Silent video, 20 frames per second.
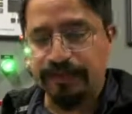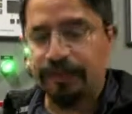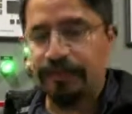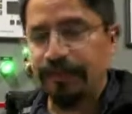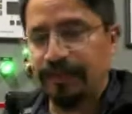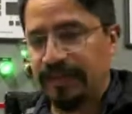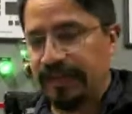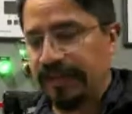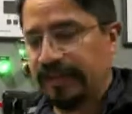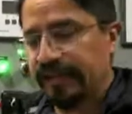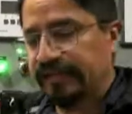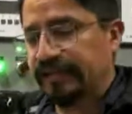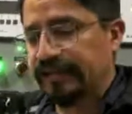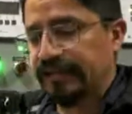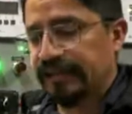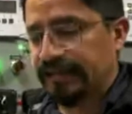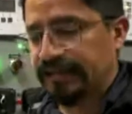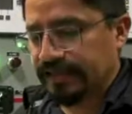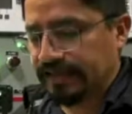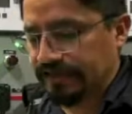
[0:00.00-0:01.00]
The
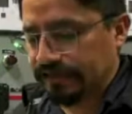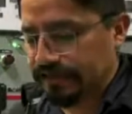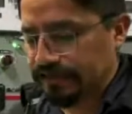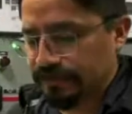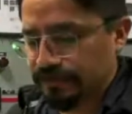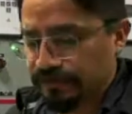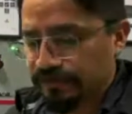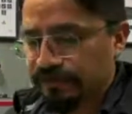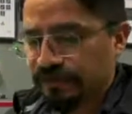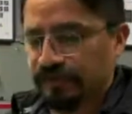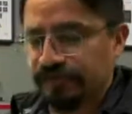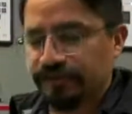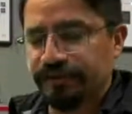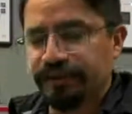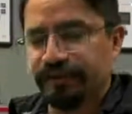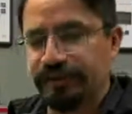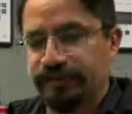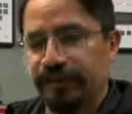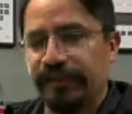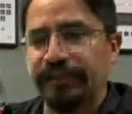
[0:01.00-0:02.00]
EasyGen can do
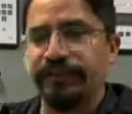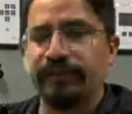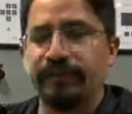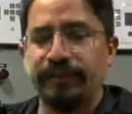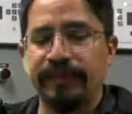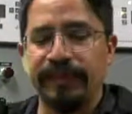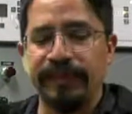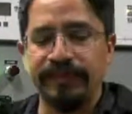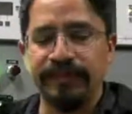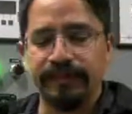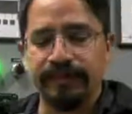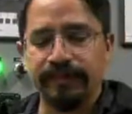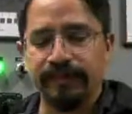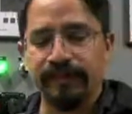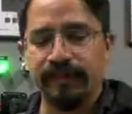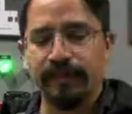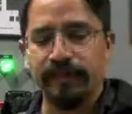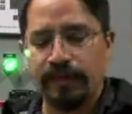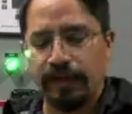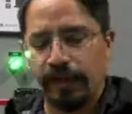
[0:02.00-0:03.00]
voltage measurement,
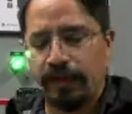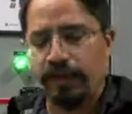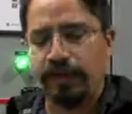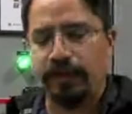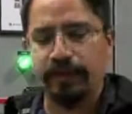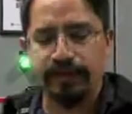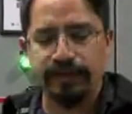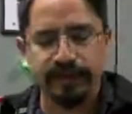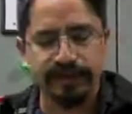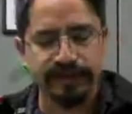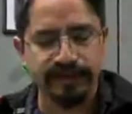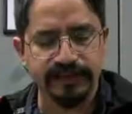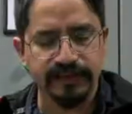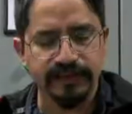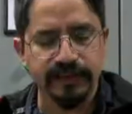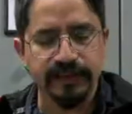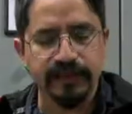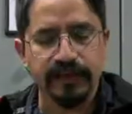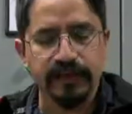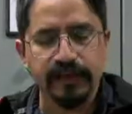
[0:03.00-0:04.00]
current,
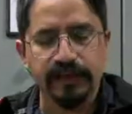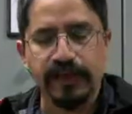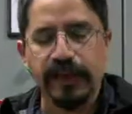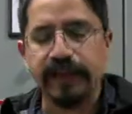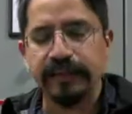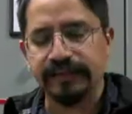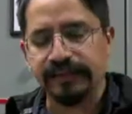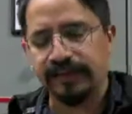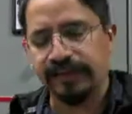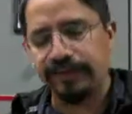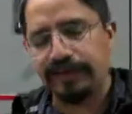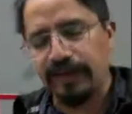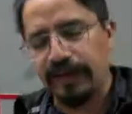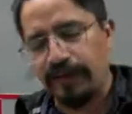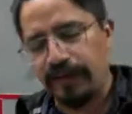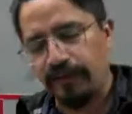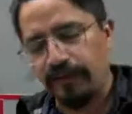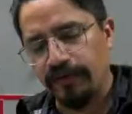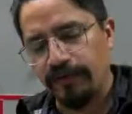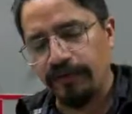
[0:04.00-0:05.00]
active
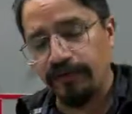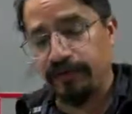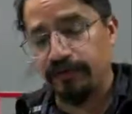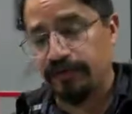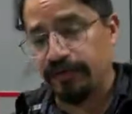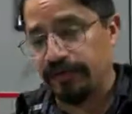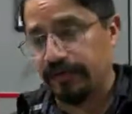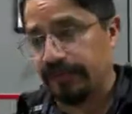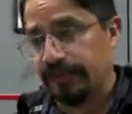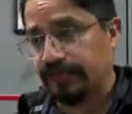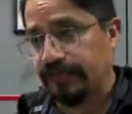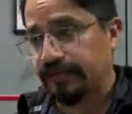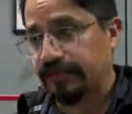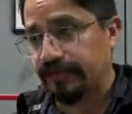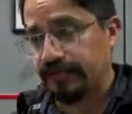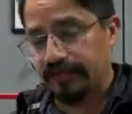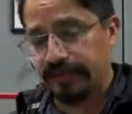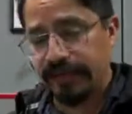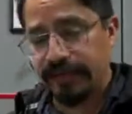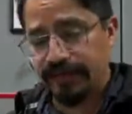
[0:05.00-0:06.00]
power, which is
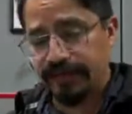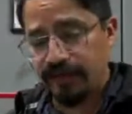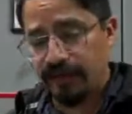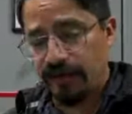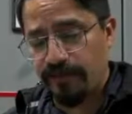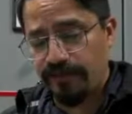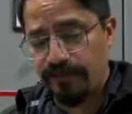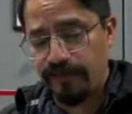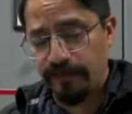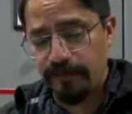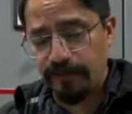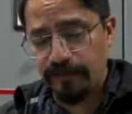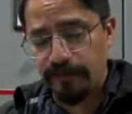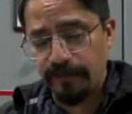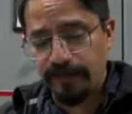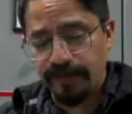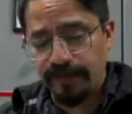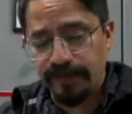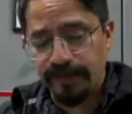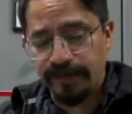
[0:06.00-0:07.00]
kW,
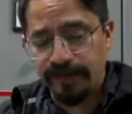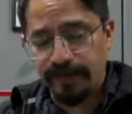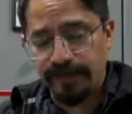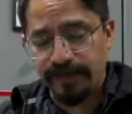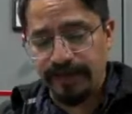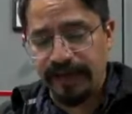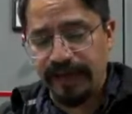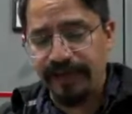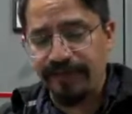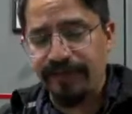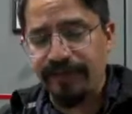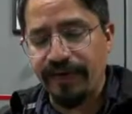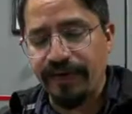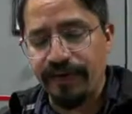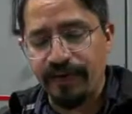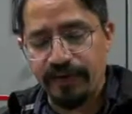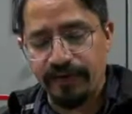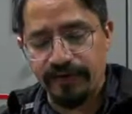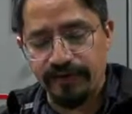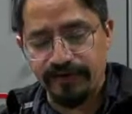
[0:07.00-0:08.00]

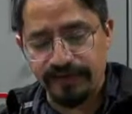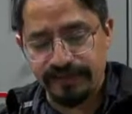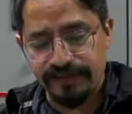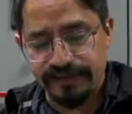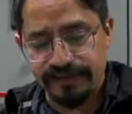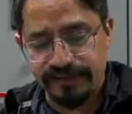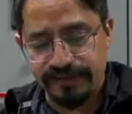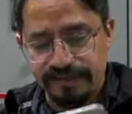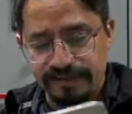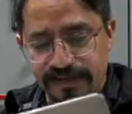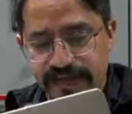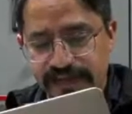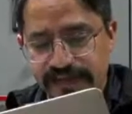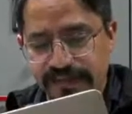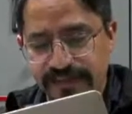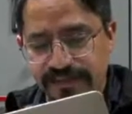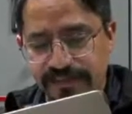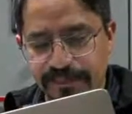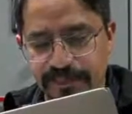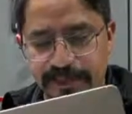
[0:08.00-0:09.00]
kVAR, which is
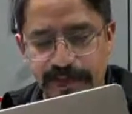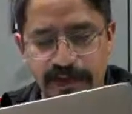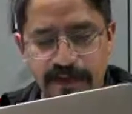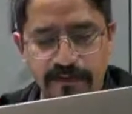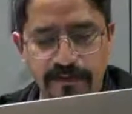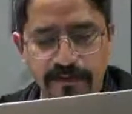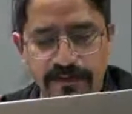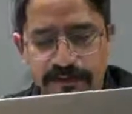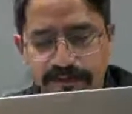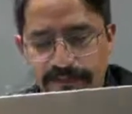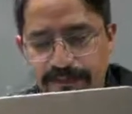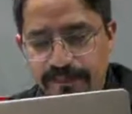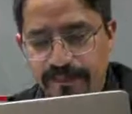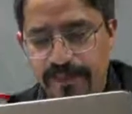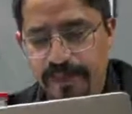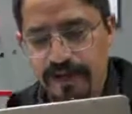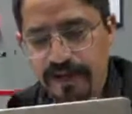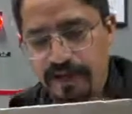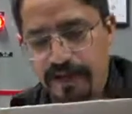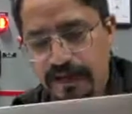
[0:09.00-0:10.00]
reactive power,
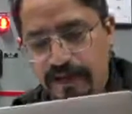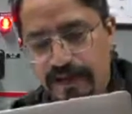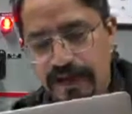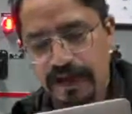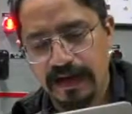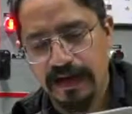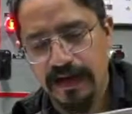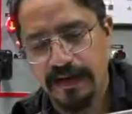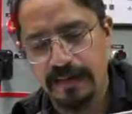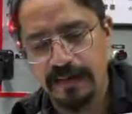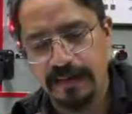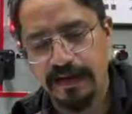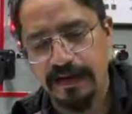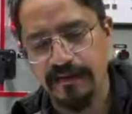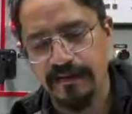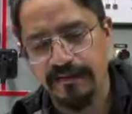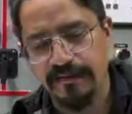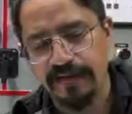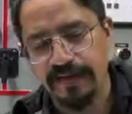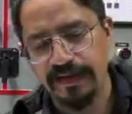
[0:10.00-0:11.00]

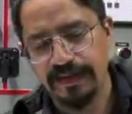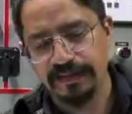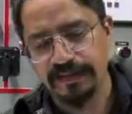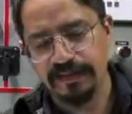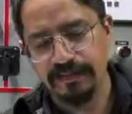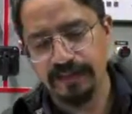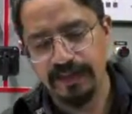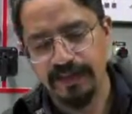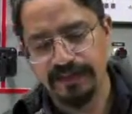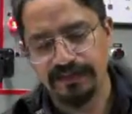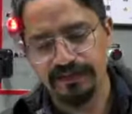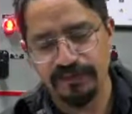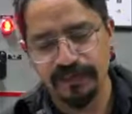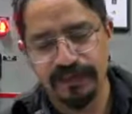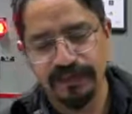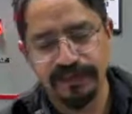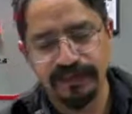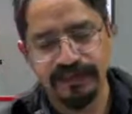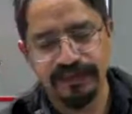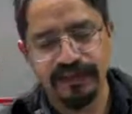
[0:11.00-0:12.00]
power factor
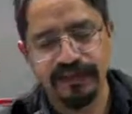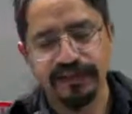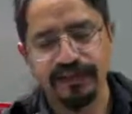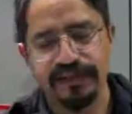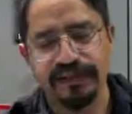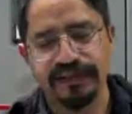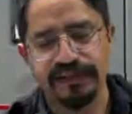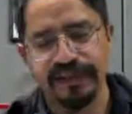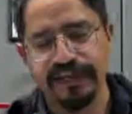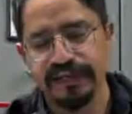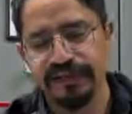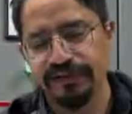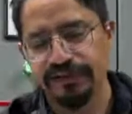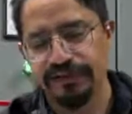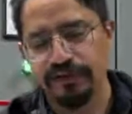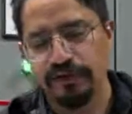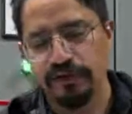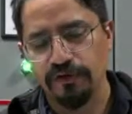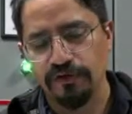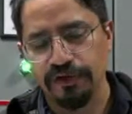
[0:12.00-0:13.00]
measurement,
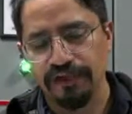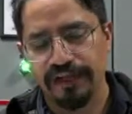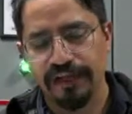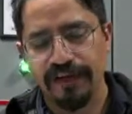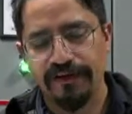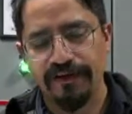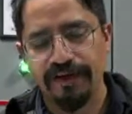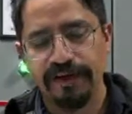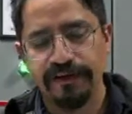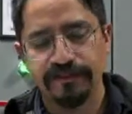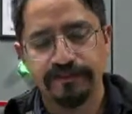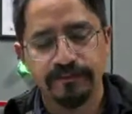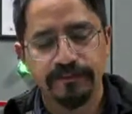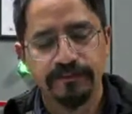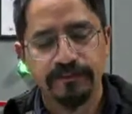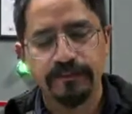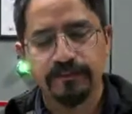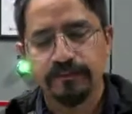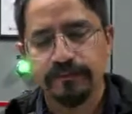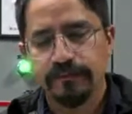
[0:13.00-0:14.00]
synchronization, load sharing,
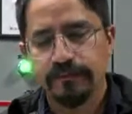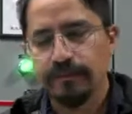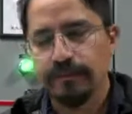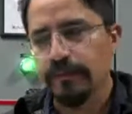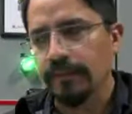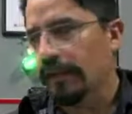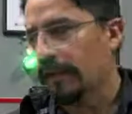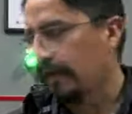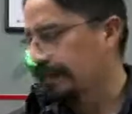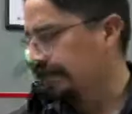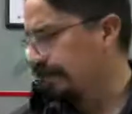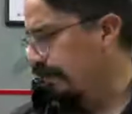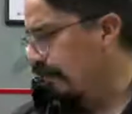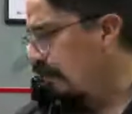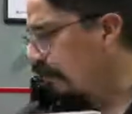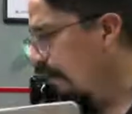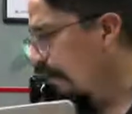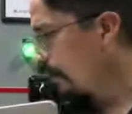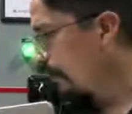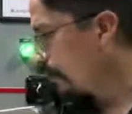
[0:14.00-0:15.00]
and so
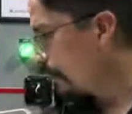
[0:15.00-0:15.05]
on.